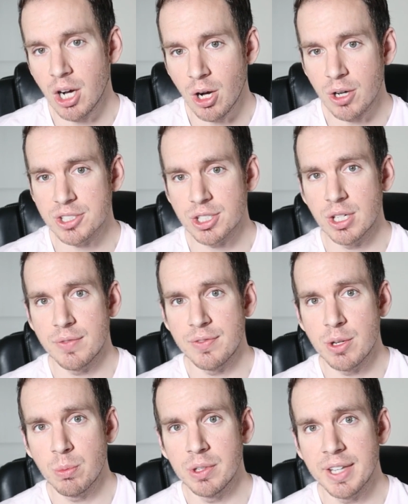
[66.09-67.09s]
Also, if
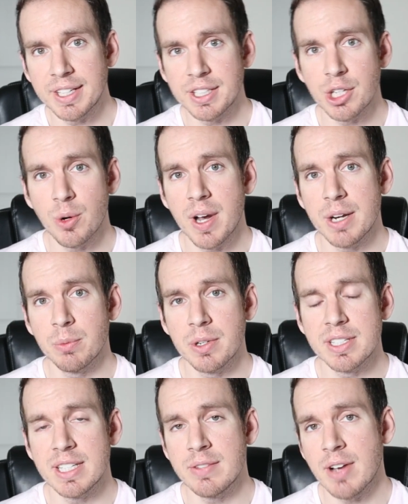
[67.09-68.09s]
you would like to go ahead and
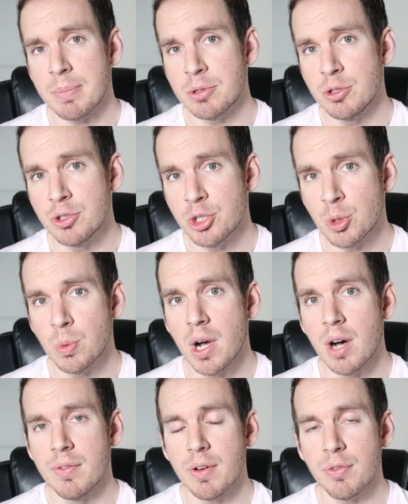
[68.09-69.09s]
receive up to
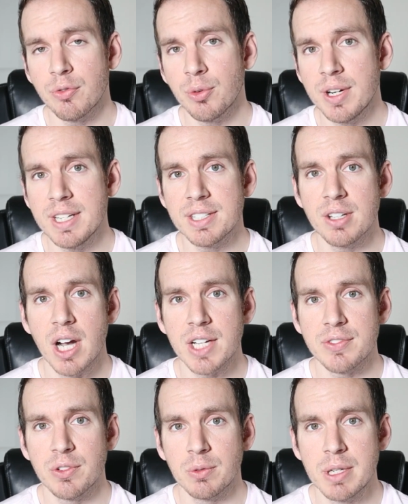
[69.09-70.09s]
12 free
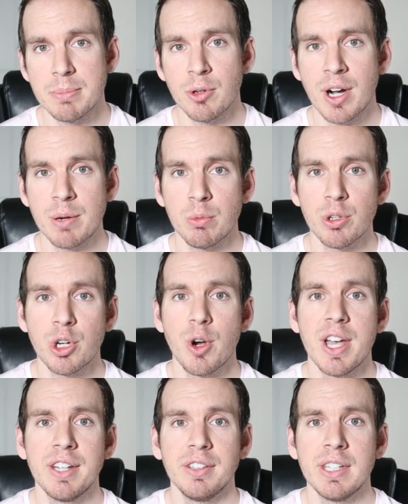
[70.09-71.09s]
stocks from Webull, I will go
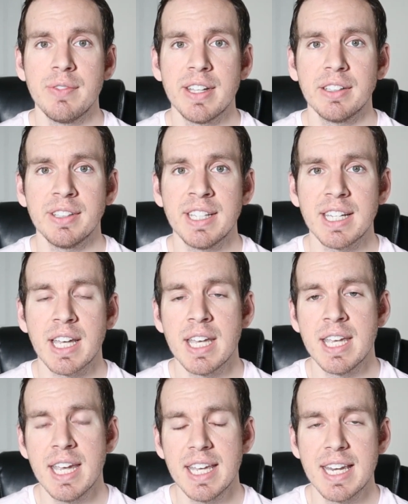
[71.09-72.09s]
ahead and leave a link
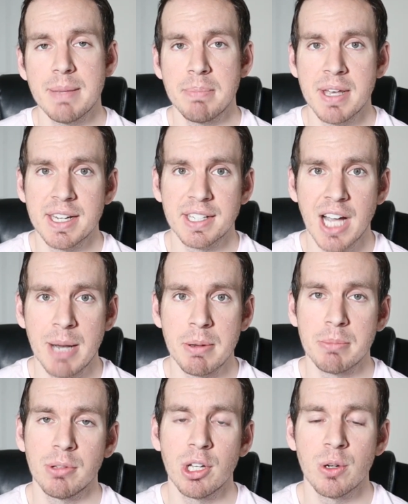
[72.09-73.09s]
in a pinned
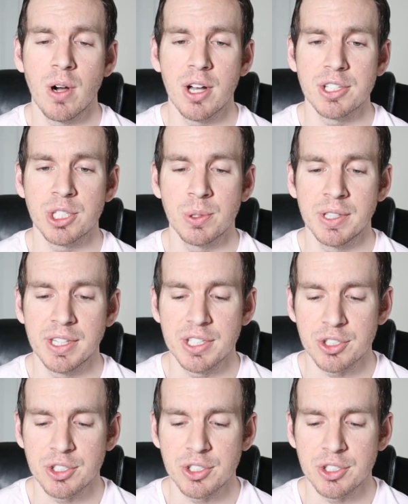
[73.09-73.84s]
comment below, also in the